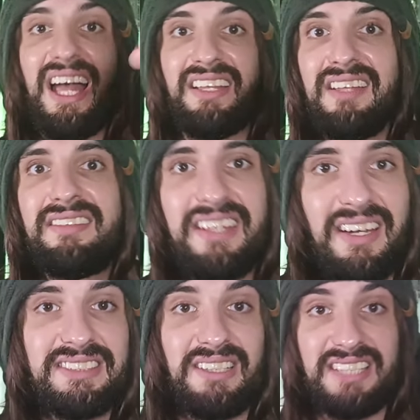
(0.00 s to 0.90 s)
and take care
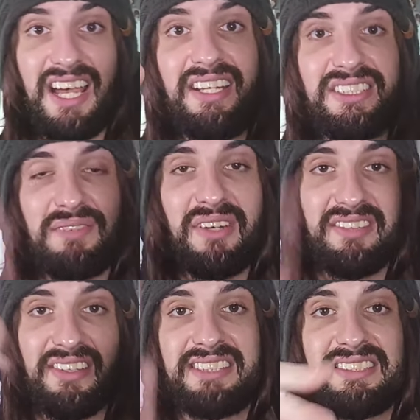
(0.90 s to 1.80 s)
of yourselves and each other
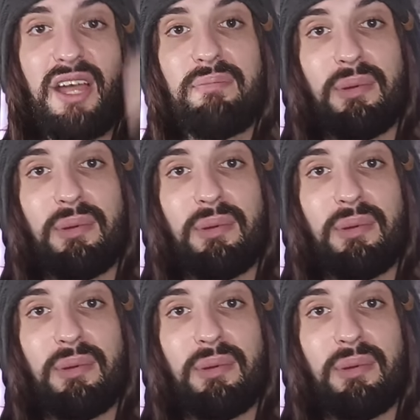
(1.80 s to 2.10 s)
until next time.